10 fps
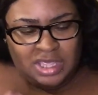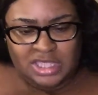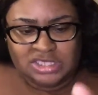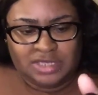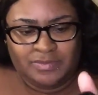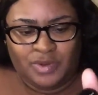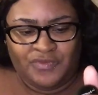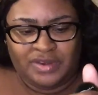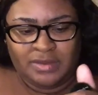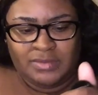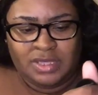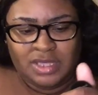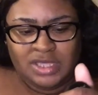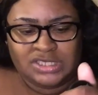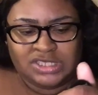And then both of them
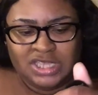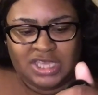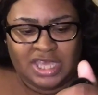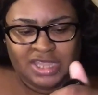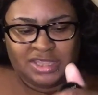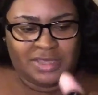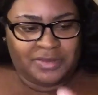together.